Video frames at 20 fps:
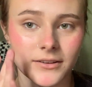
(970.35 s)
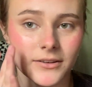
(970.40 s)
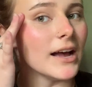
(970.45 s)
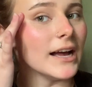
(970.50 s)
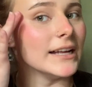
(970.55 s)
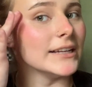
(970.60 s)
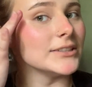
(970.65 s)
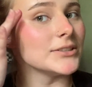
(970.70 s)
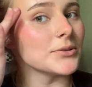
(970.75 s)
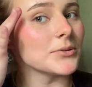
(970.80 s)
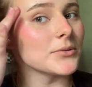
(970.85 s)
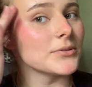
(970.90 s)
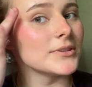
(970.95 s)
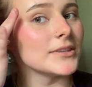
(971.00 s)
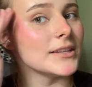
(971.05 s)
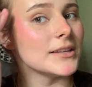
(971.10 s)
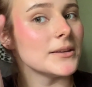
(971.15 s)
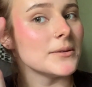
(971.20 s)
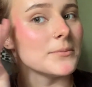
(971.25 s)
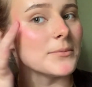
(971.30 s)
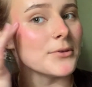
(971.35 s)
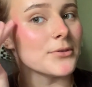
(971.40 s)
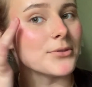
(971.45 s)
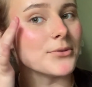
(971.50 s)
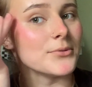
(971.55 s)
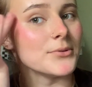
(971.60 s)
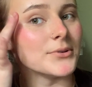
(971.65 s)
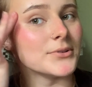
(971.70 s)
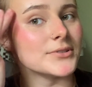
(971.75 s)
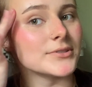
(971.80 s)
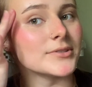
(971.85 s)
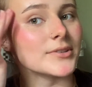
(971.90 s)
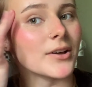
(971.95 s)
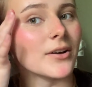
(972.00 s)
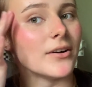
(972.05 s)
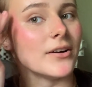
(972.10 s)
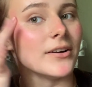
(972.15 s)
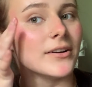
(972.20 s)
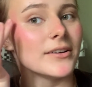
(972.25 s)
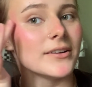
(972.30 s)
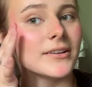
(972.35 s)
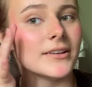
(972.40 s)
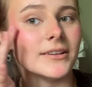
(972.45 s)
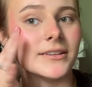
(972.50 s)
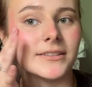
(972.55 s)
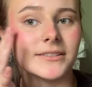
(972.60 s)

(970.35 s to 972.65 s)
I told them through a song.